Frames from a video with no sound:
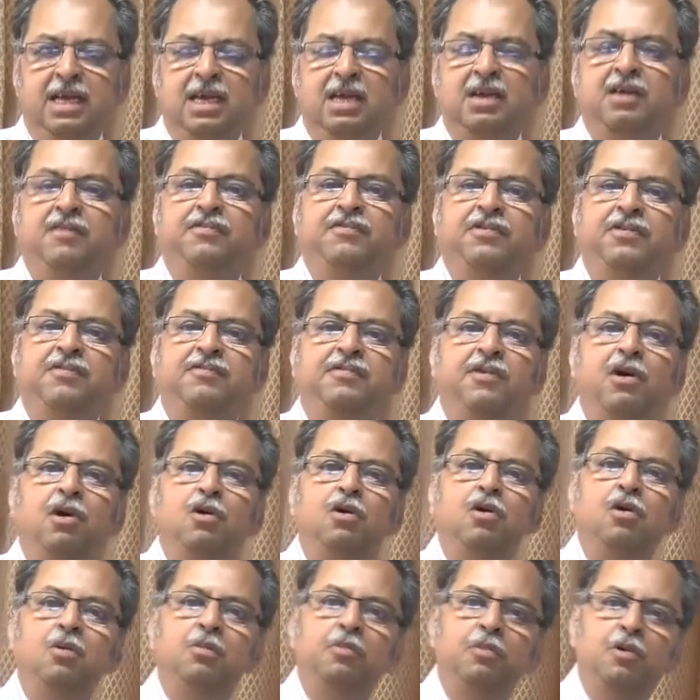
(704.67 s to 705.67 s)
If you
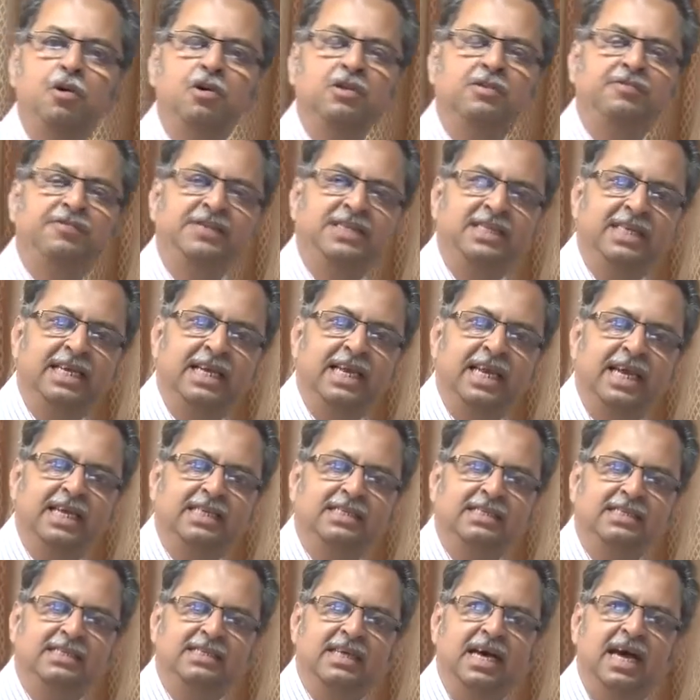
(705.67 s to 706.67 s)
follow both physical
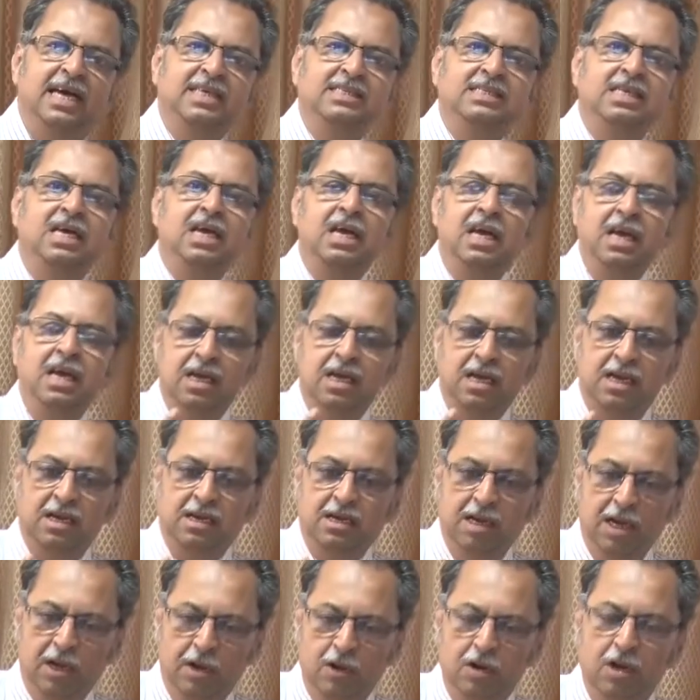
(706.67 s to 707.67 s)
exercise,
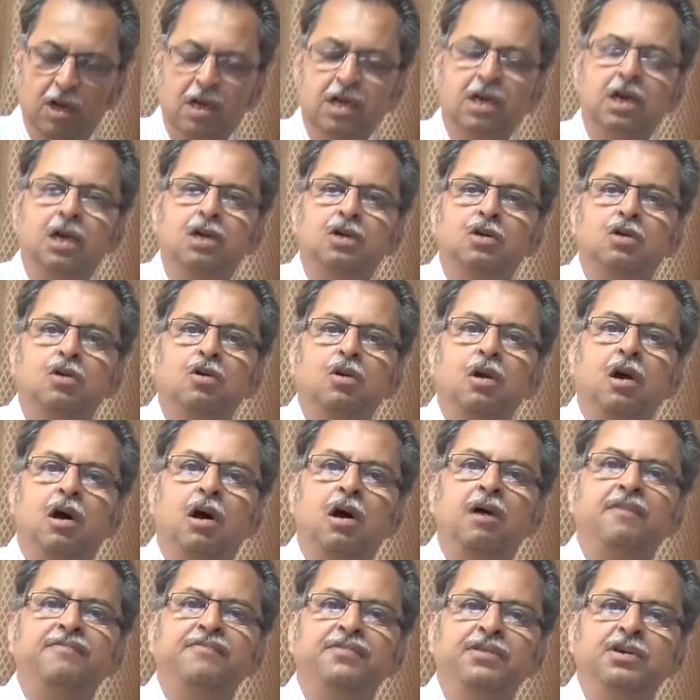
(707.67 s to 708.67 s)
regular control
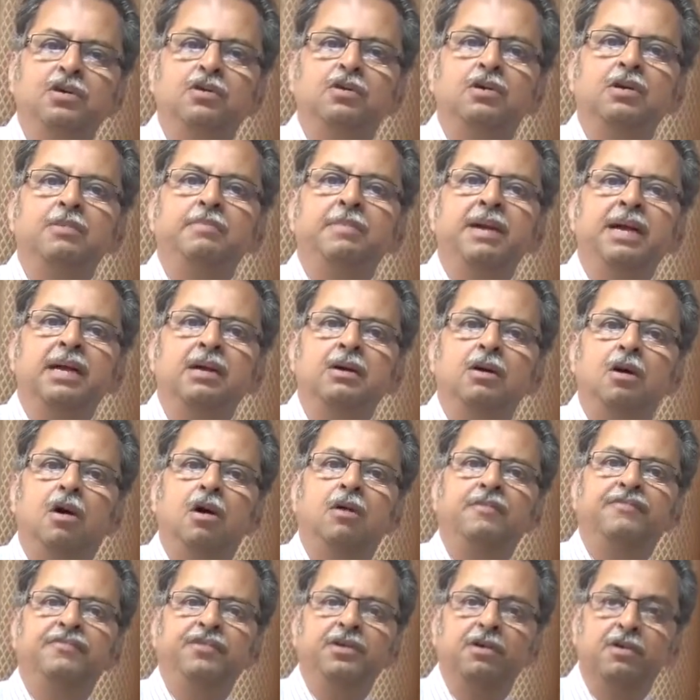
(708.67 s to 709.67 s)
of
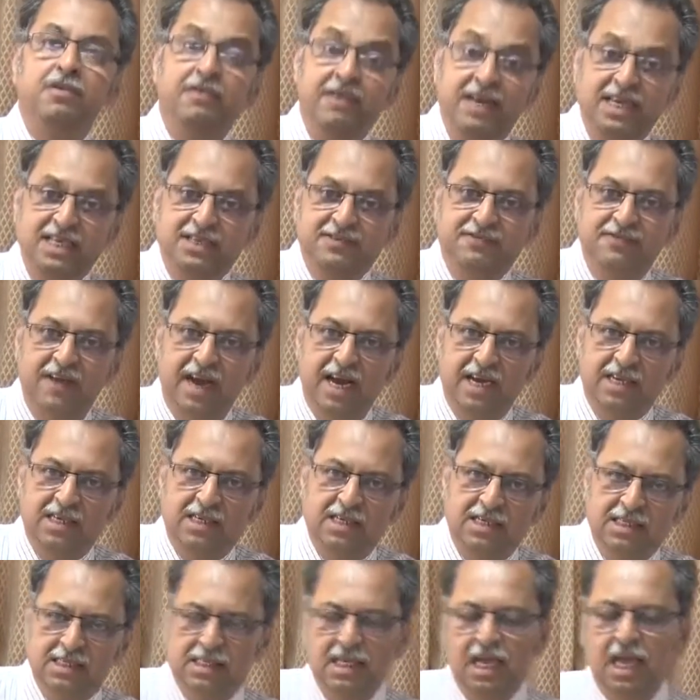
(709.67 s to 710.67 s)
your risk
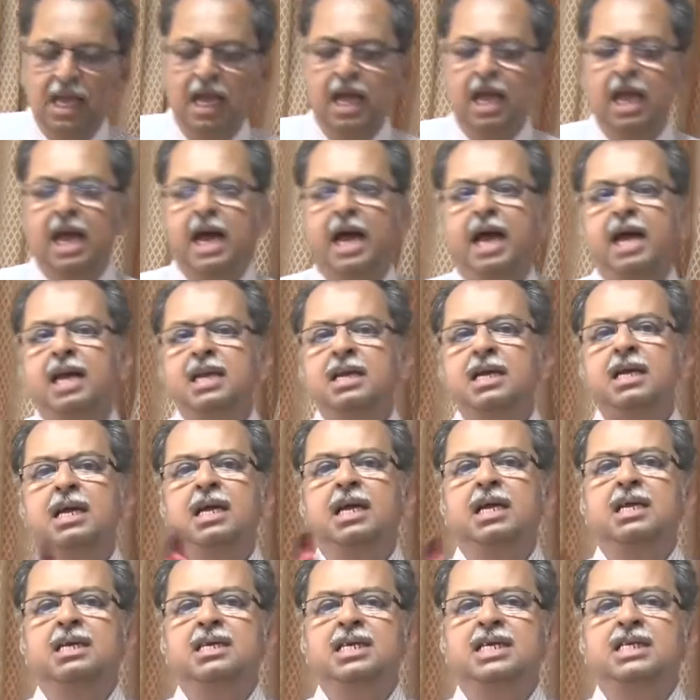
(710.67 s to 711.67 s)
factors, and
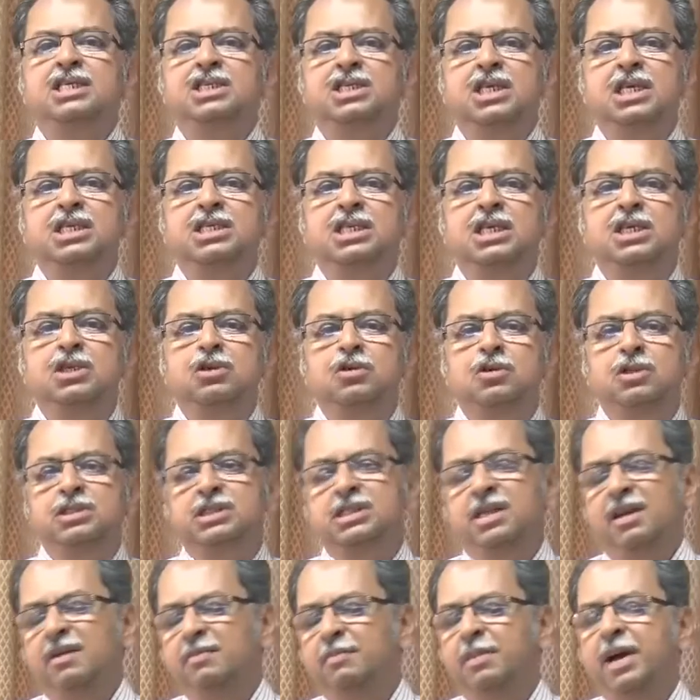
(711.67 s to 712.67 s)
de-stressing
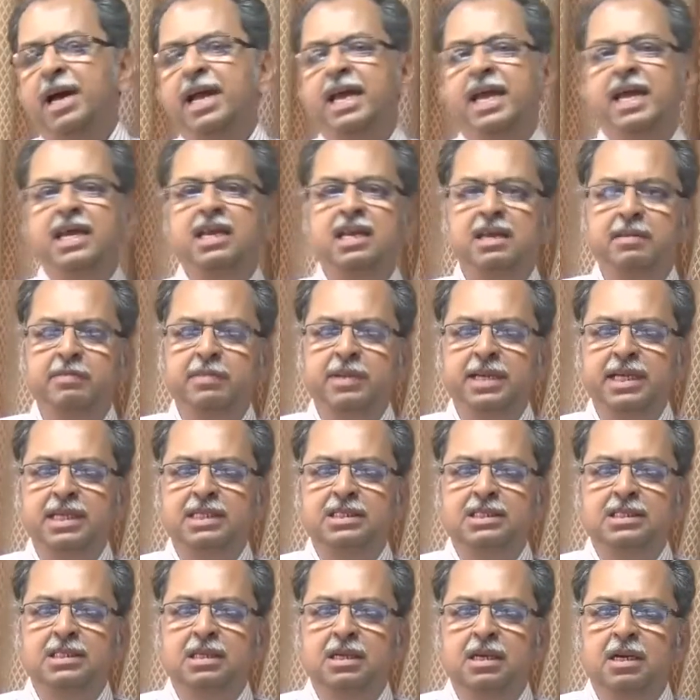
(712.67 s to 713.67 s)
yourself by any
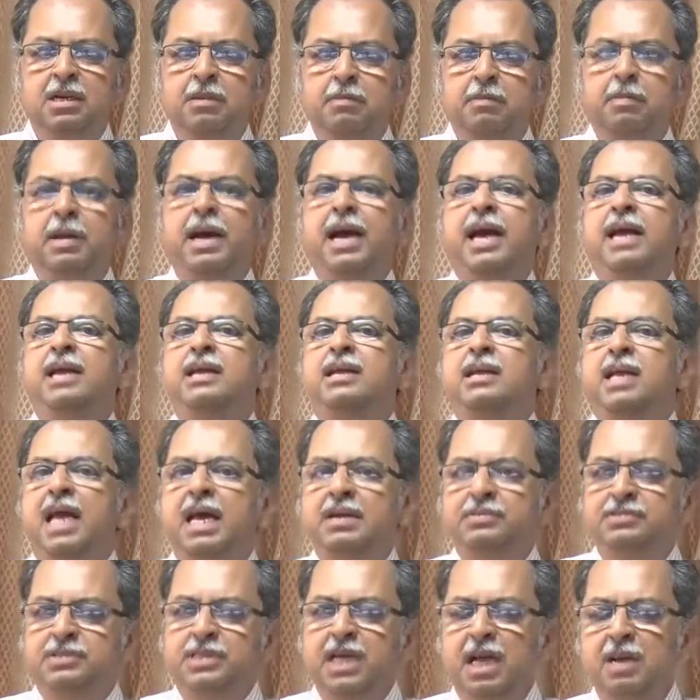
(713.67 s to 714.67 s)
means, by
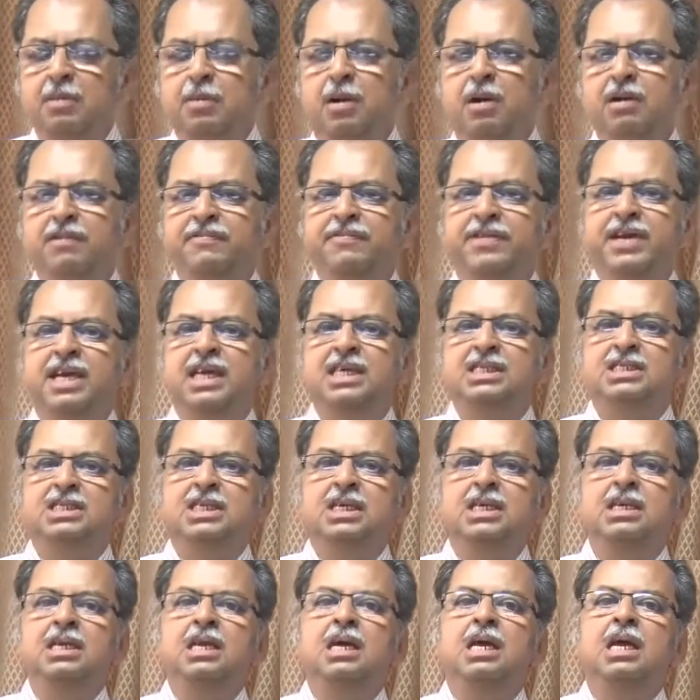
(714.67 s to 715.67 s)
lifestyle
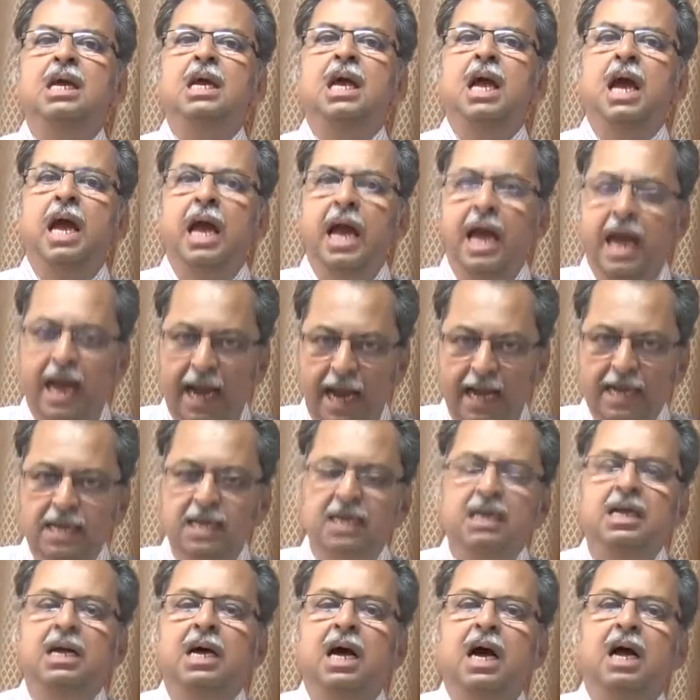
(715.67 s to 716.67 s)
modification and
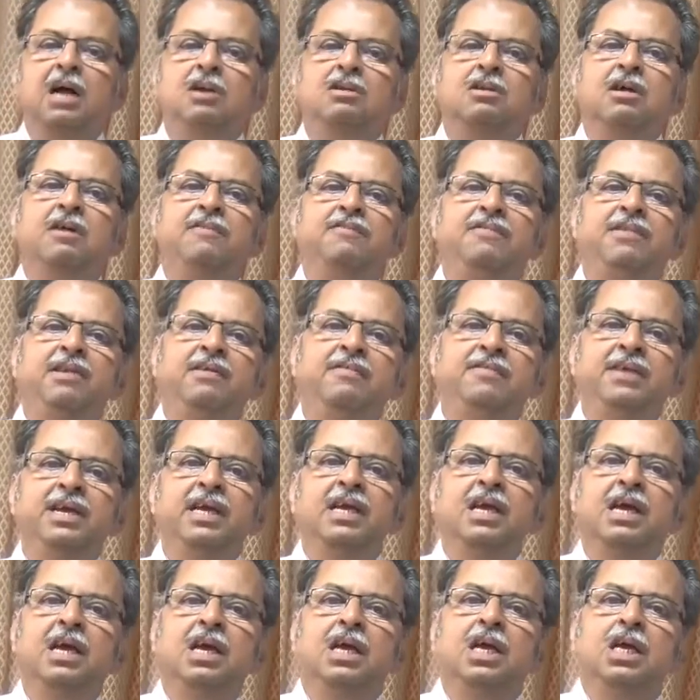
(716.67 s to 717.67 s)
art of living,
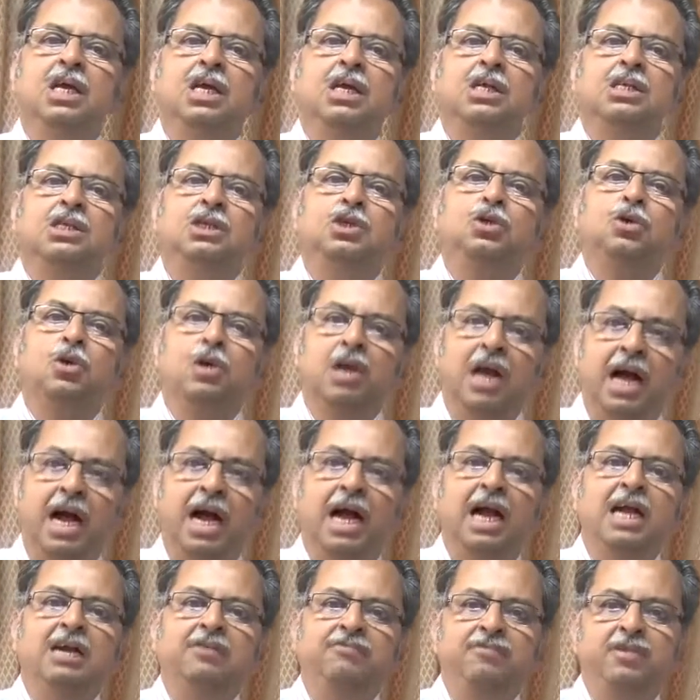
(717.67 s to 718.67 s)
your
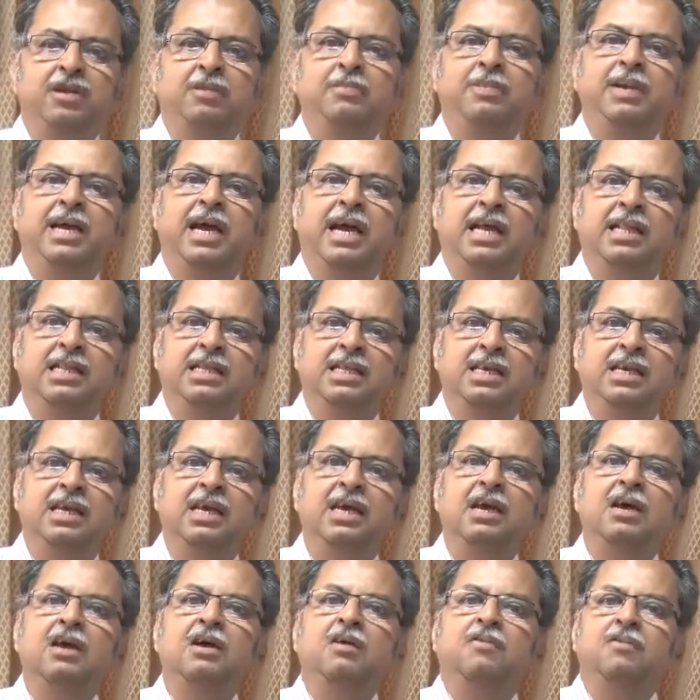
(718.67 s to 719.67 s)
heart will be healthy
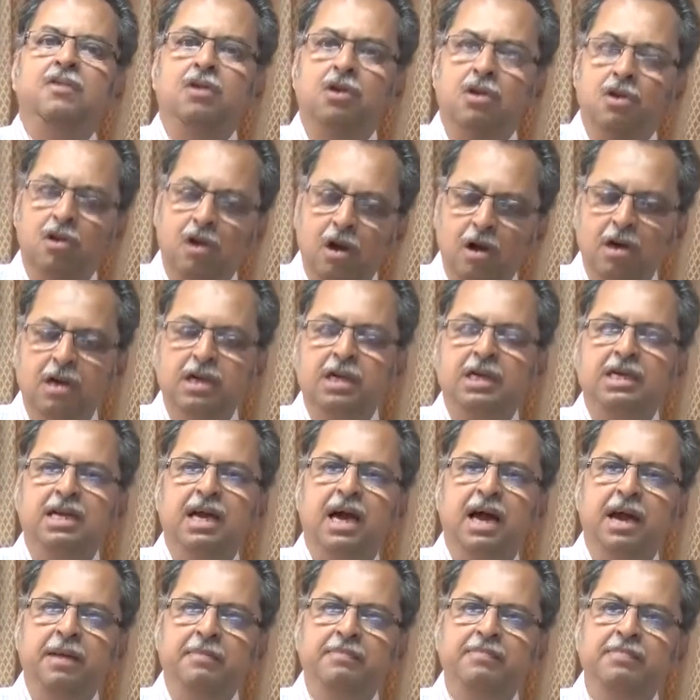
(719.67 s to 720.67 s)
for a longer
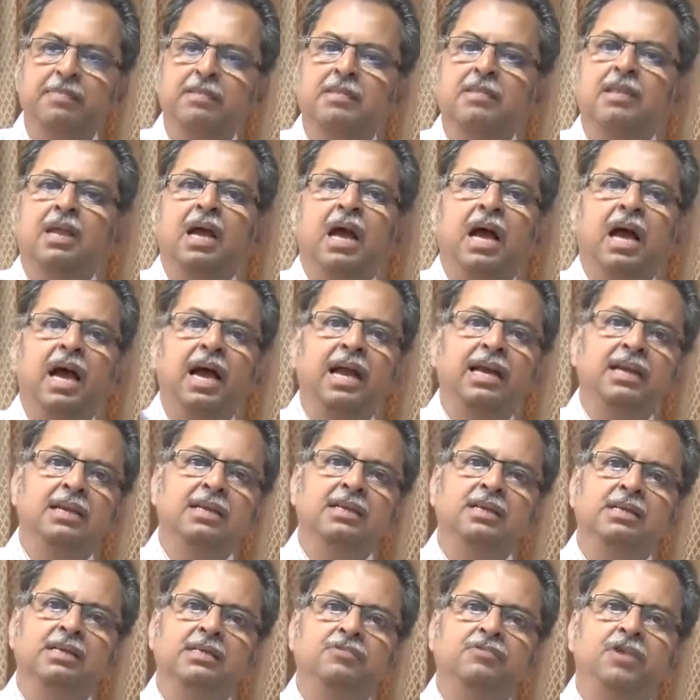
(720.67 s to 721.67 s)
time and
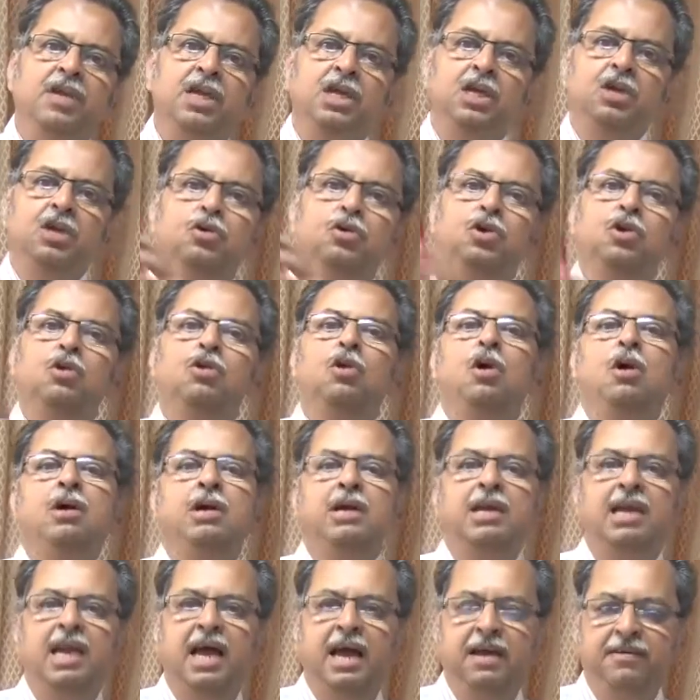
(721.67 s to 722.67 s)
will you
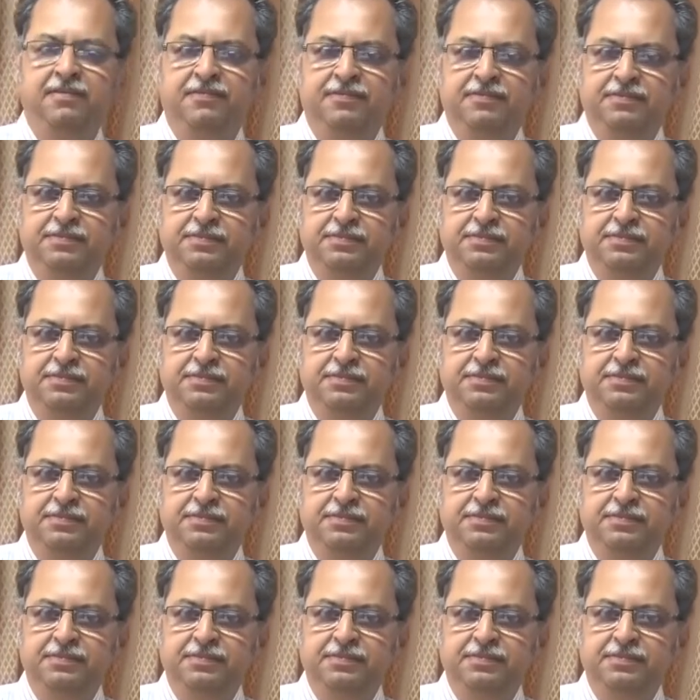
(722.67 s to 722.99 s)
longer life.